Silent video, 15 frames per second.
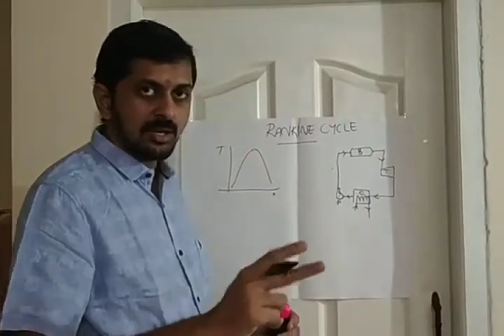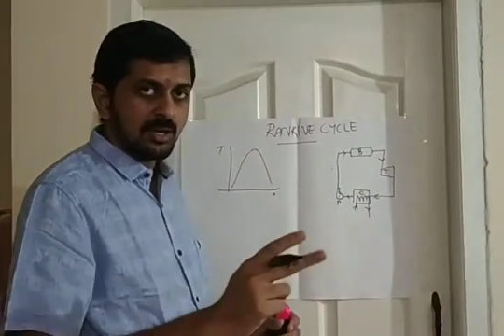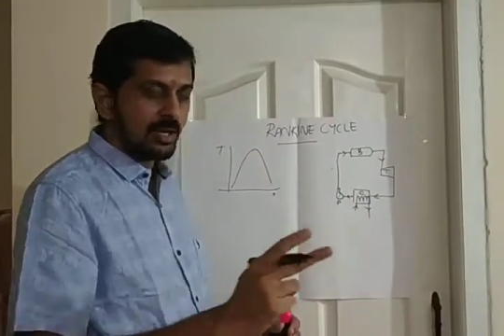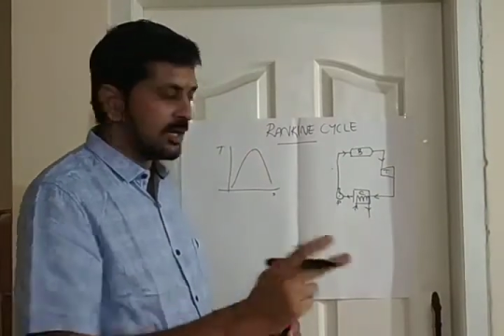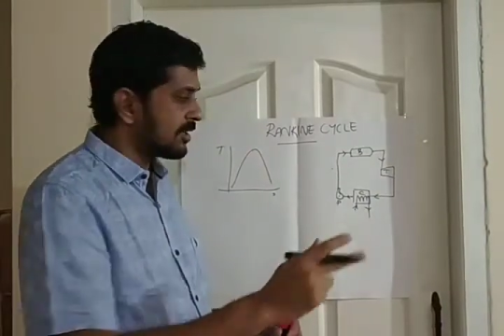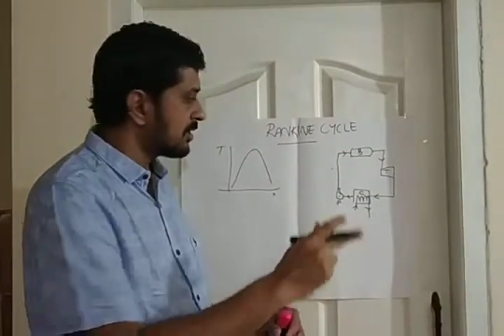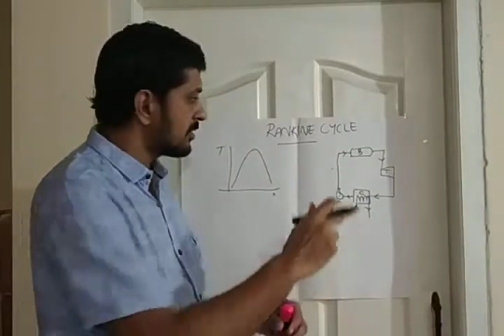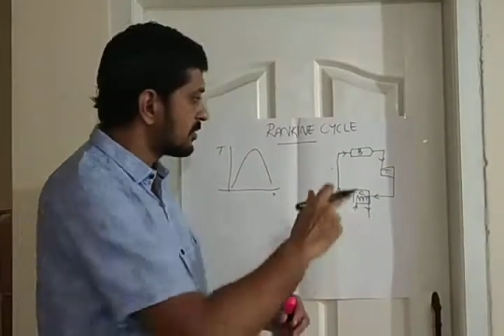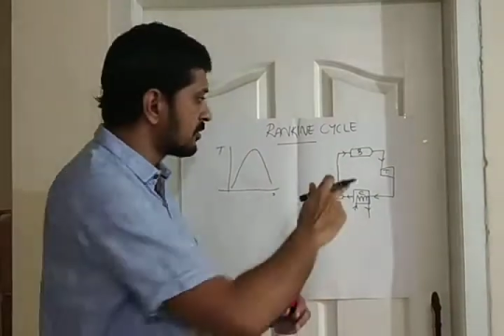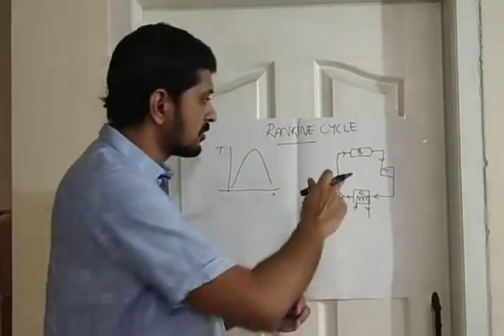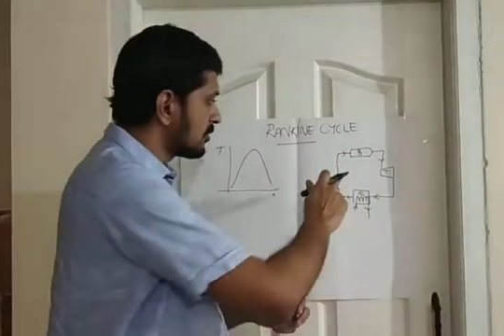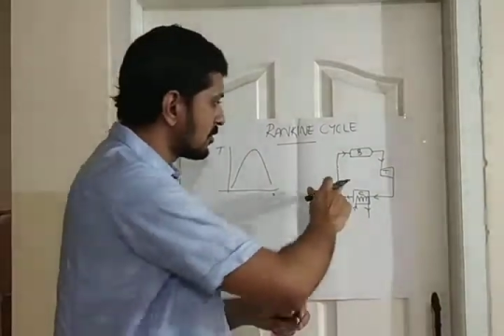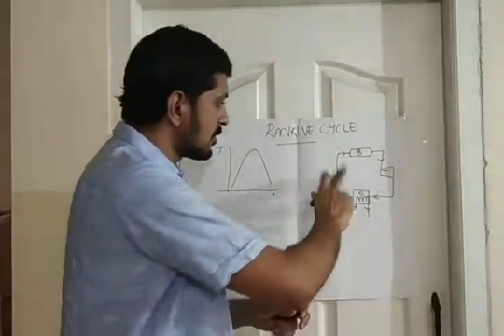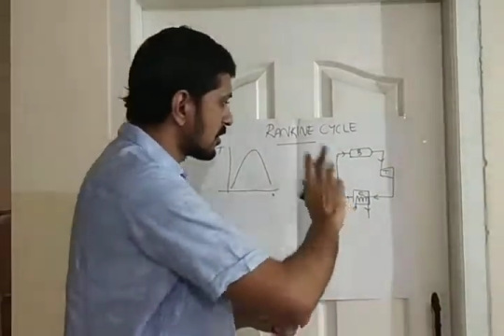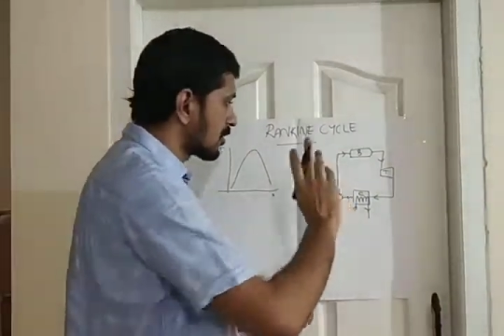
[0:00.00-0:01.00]
and
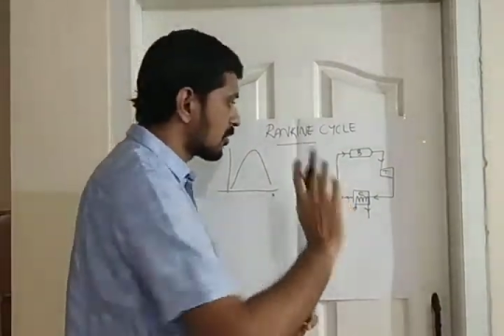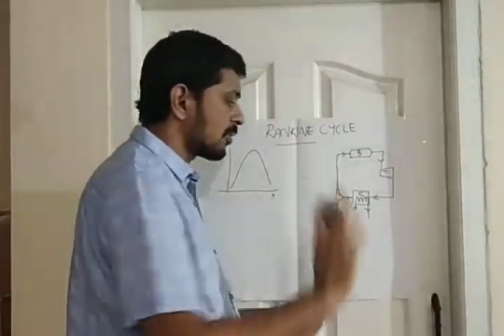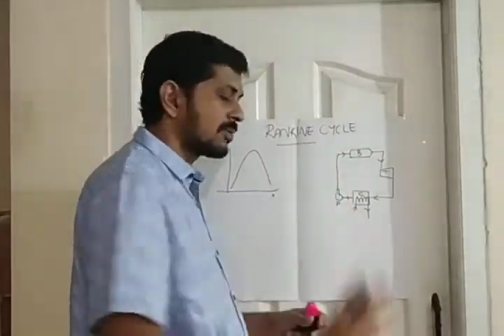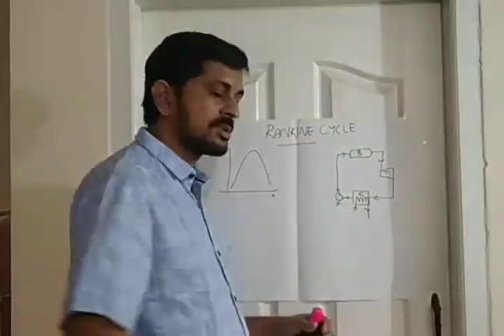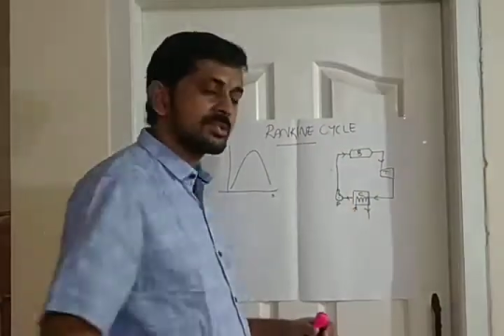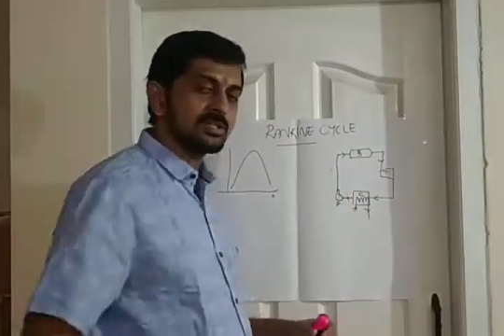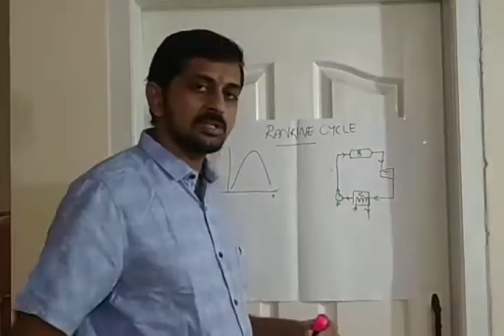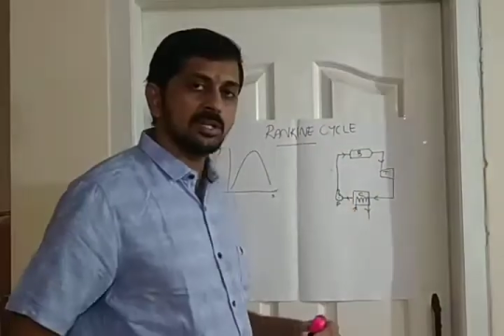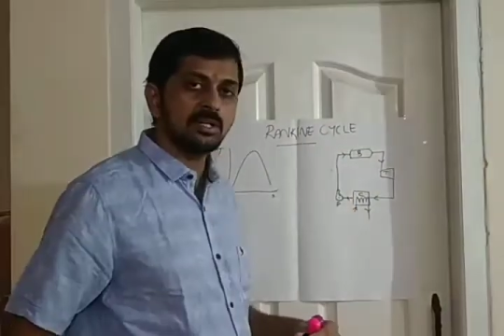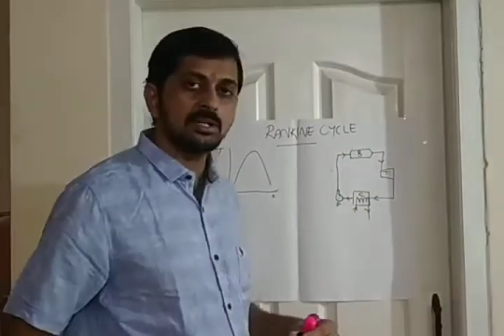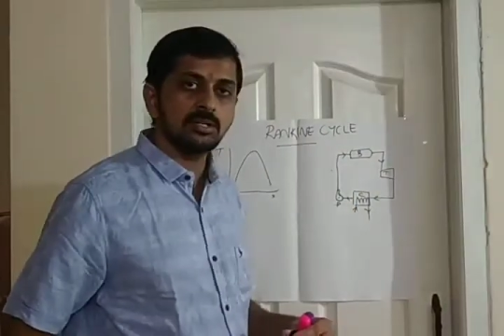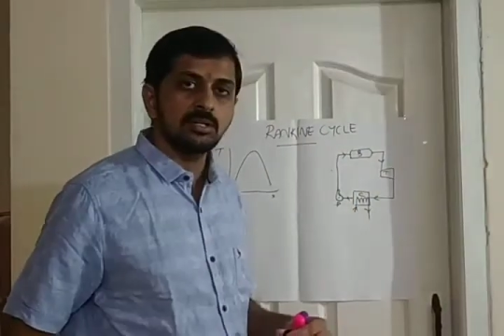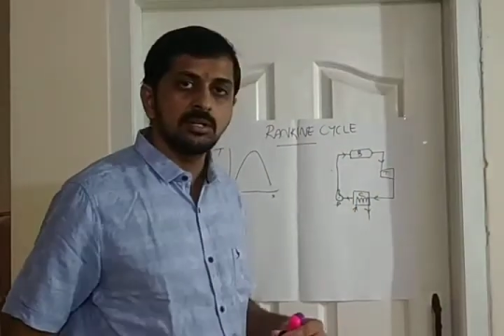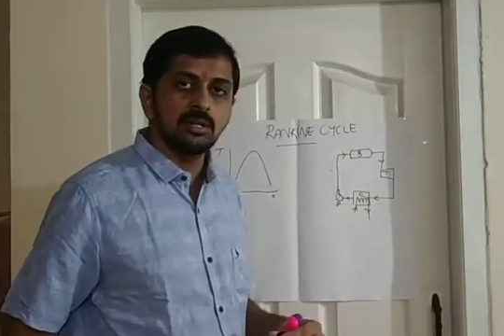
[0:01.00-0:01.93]
two constant